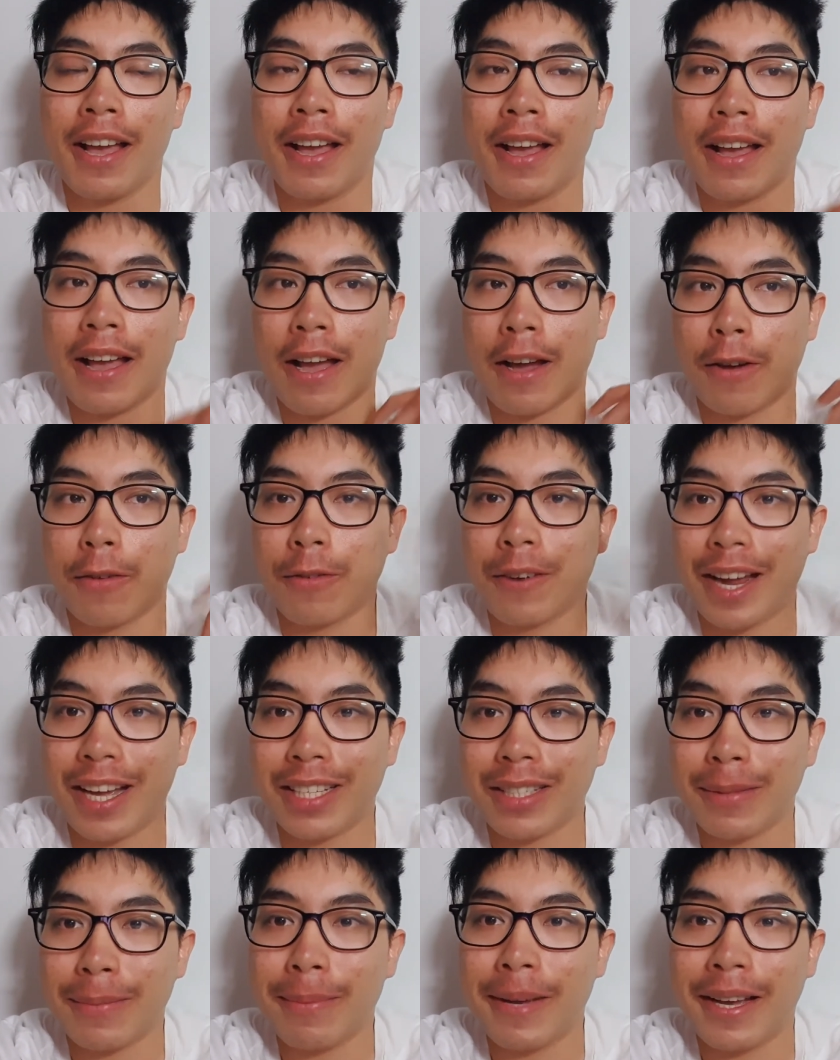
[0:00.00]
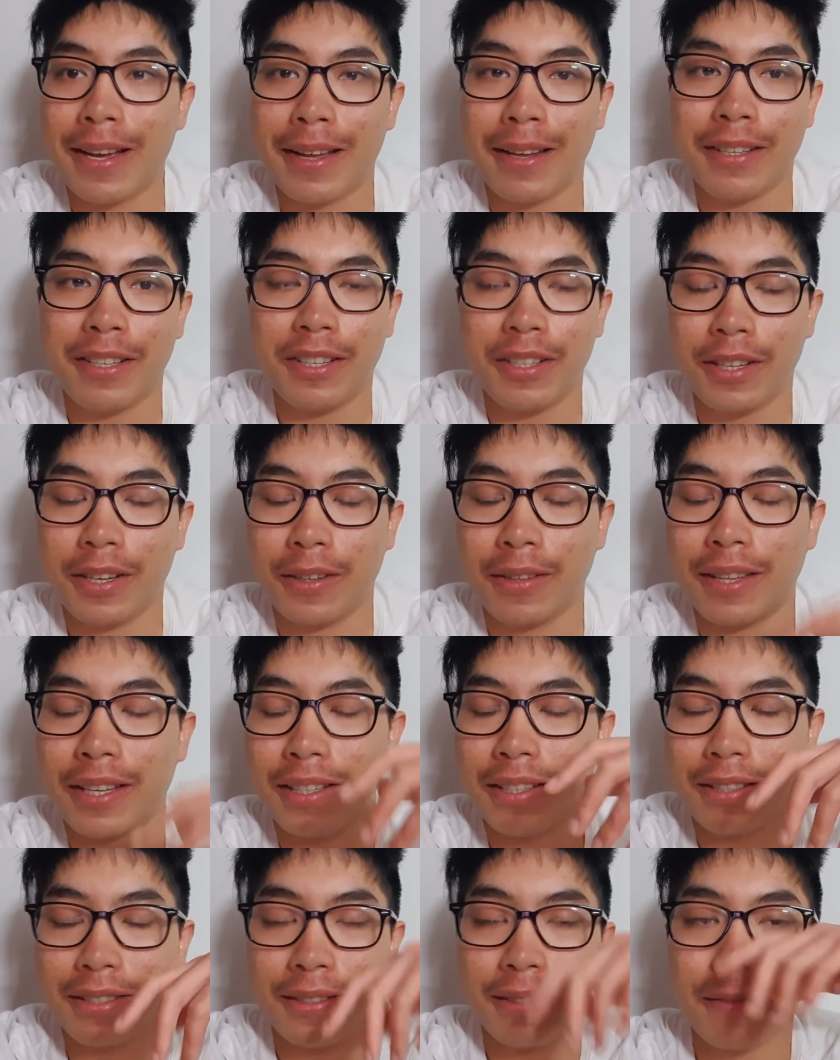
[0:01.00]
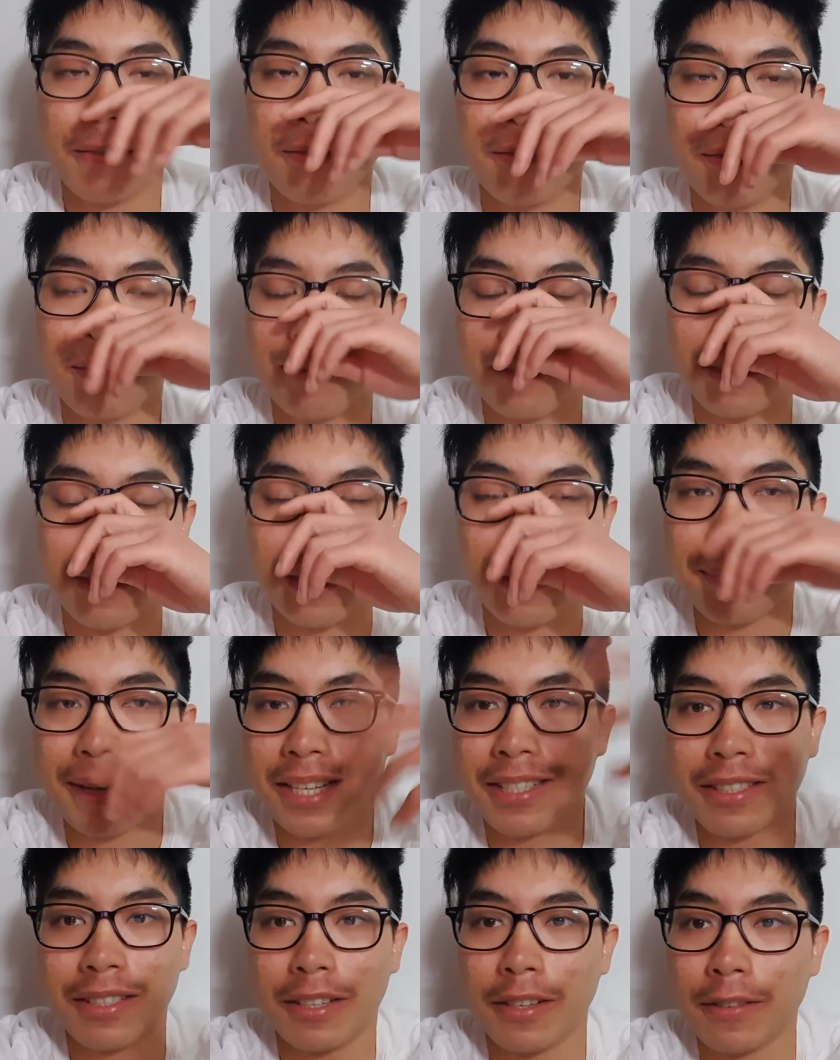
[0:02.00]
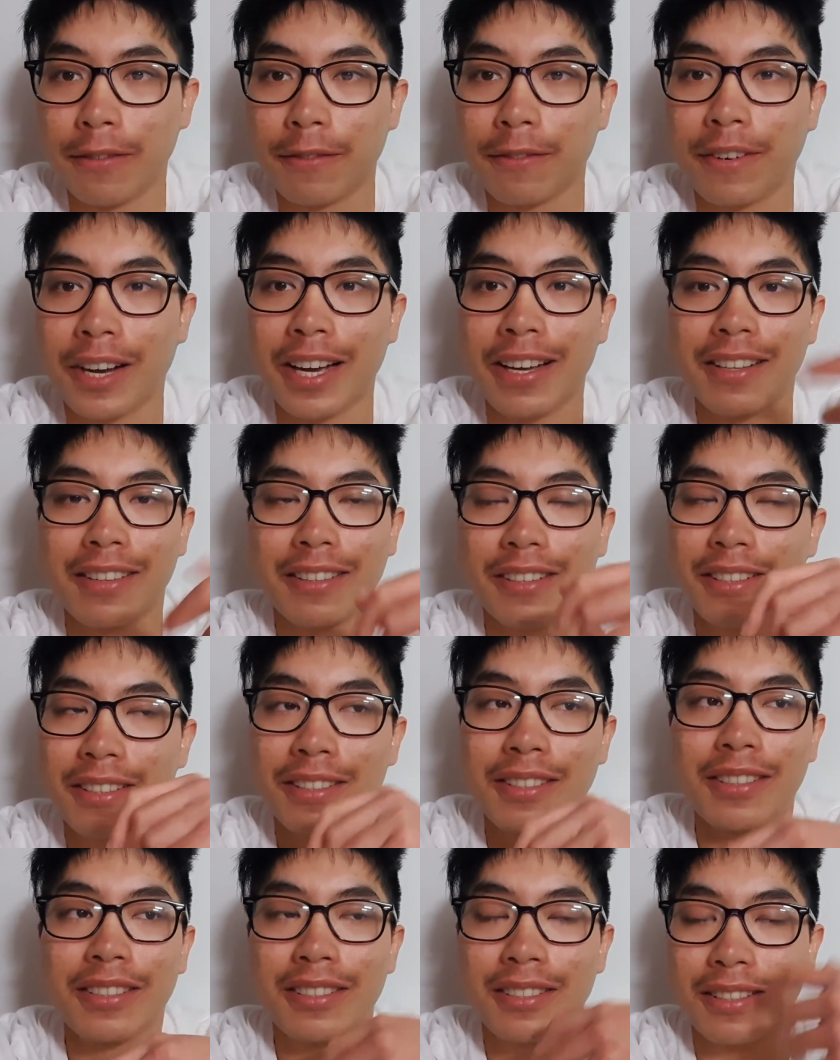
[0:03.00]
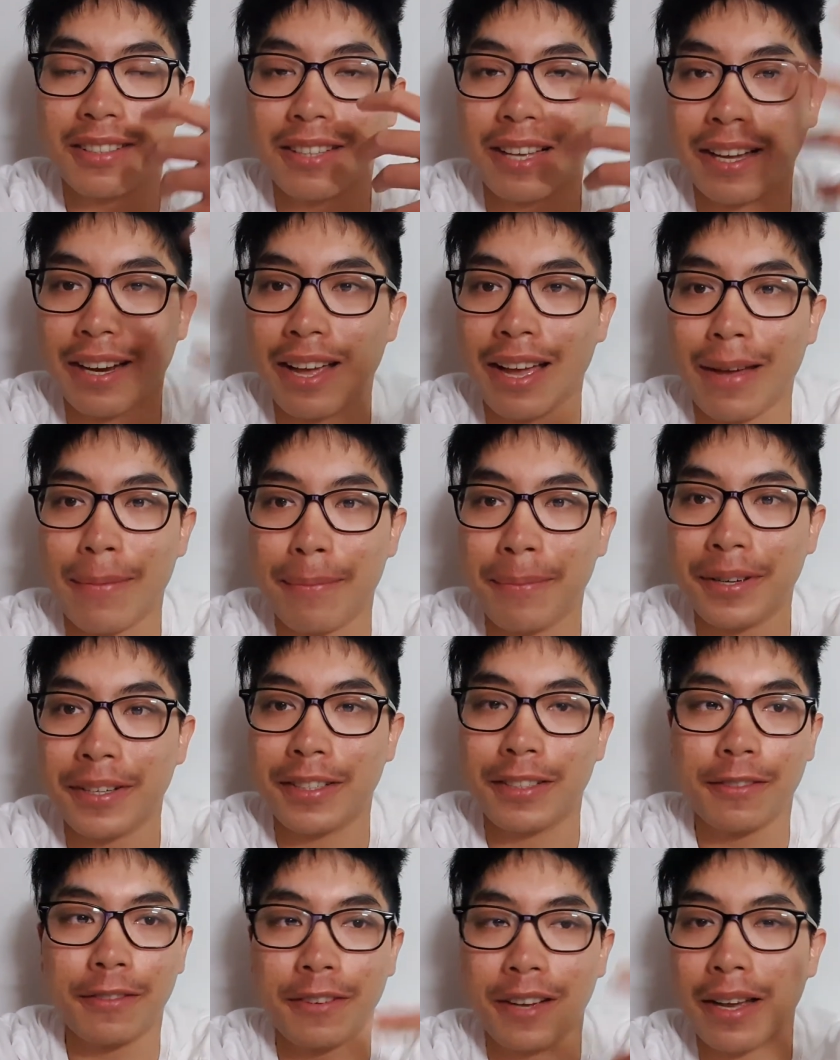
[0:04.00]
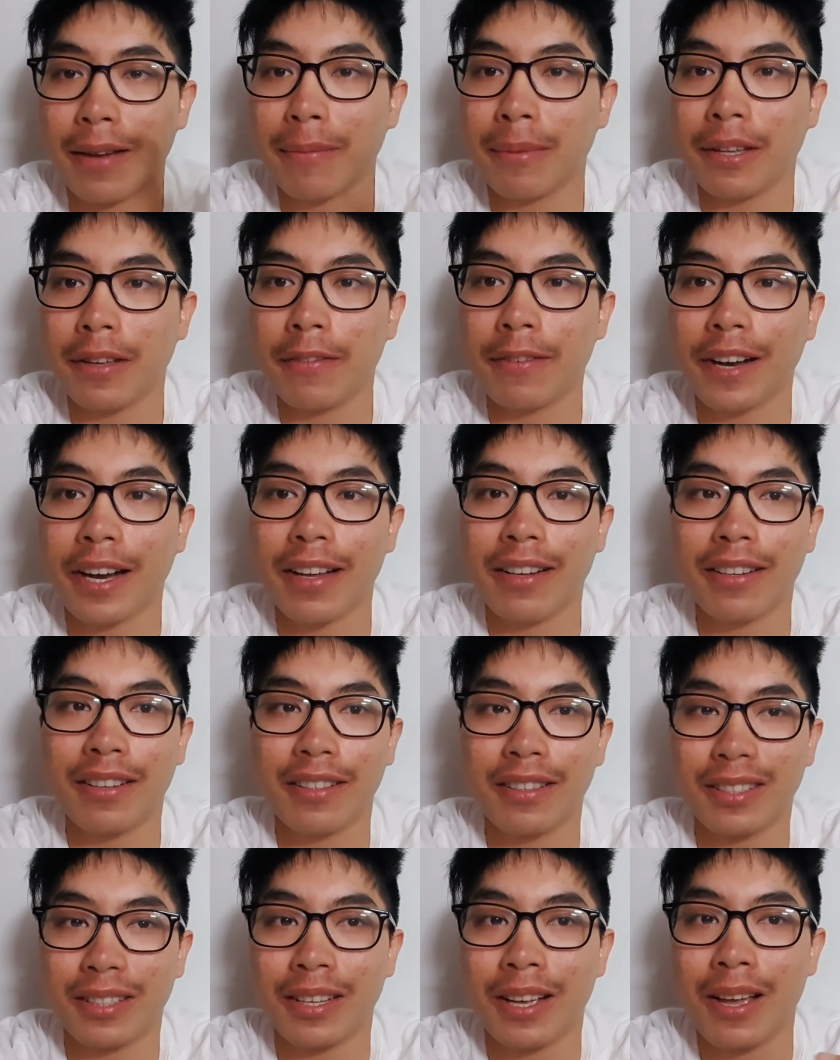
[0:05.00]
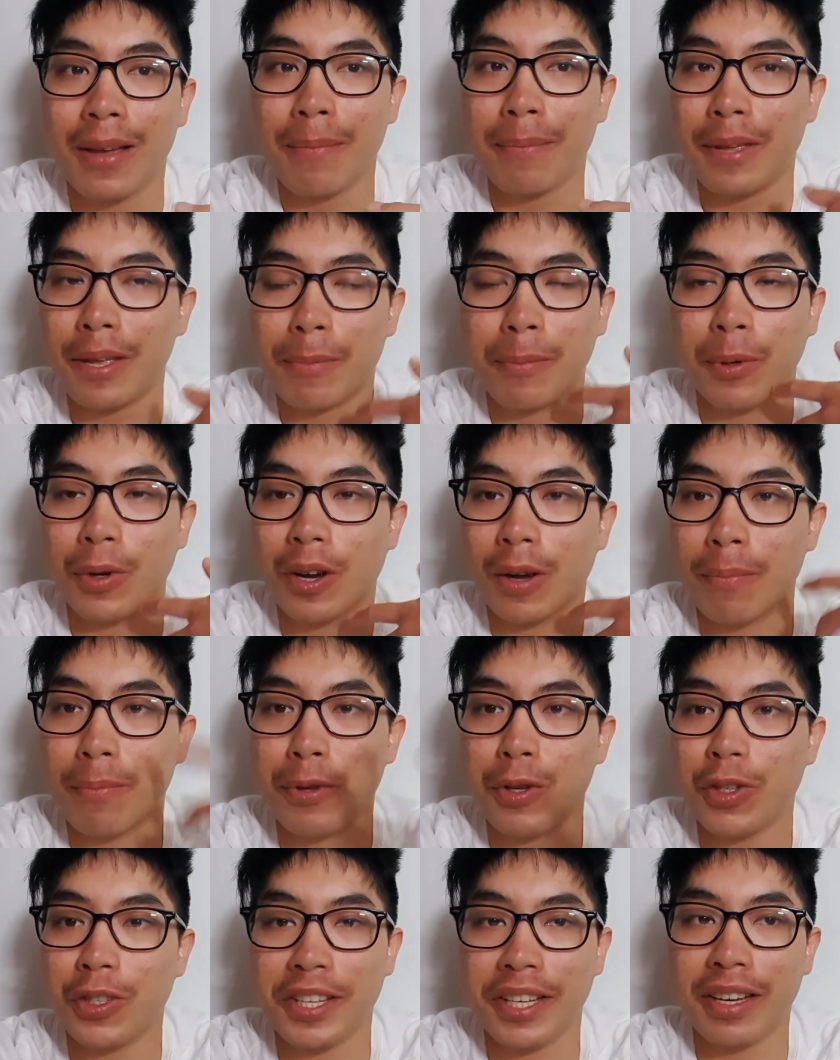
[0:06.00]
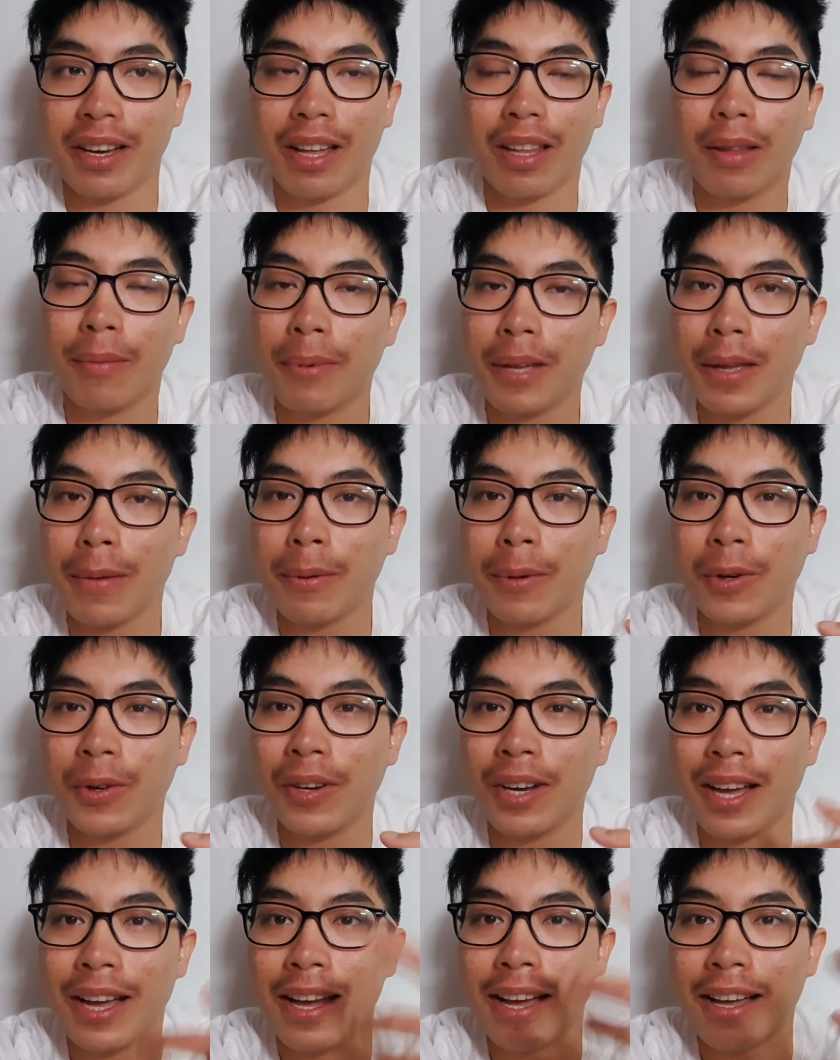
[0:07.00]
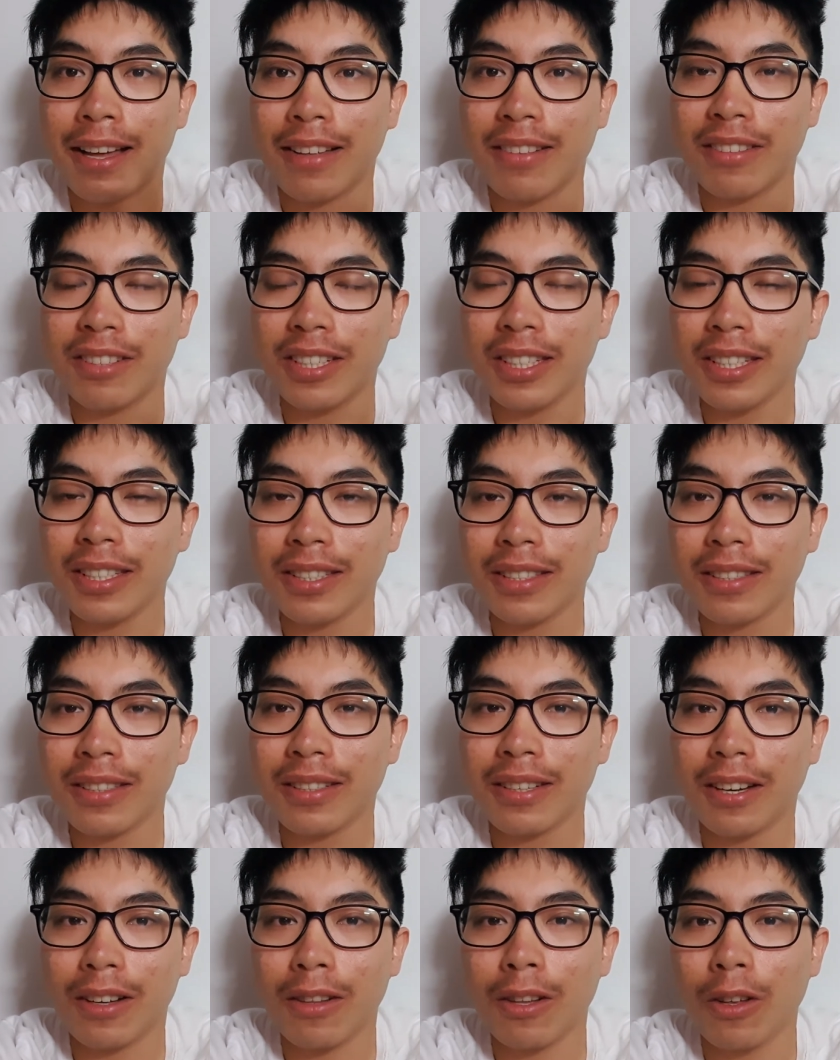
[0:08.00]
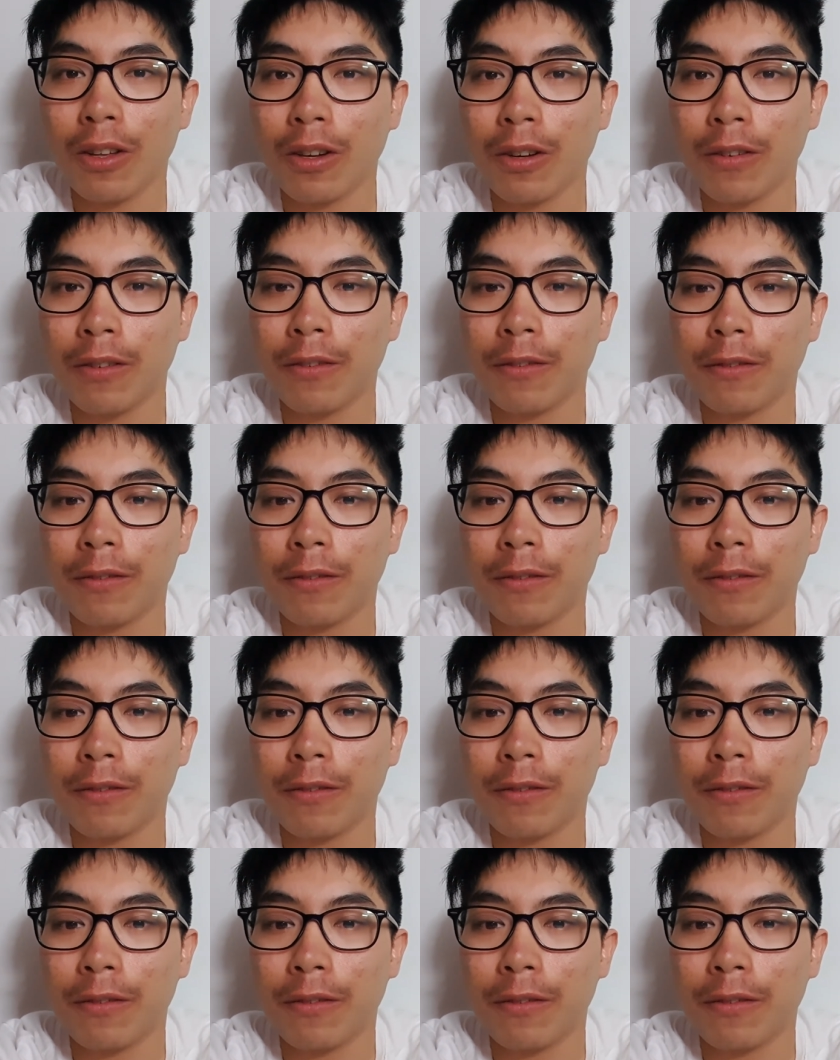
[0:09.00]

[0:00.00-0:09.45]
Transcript: harassment. You know, there's domestic violence that happens, family violence, people abusing other people just a lot of